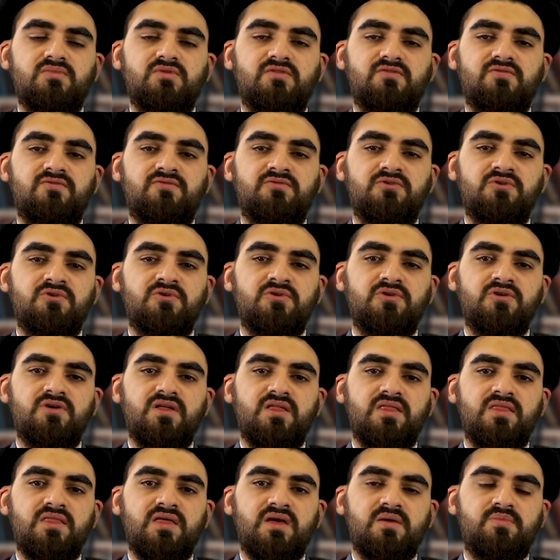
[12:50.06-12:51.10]
for
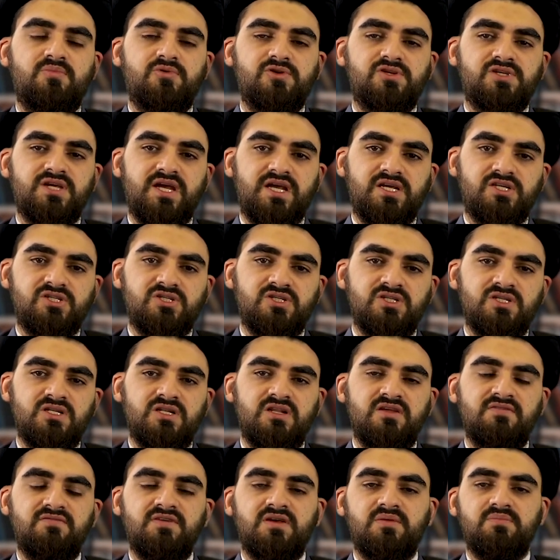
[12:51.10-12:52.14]
their protection and
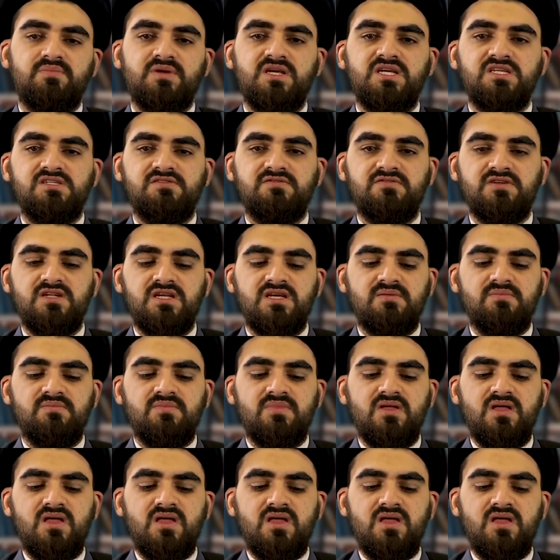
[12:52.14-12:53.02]
living peacefully,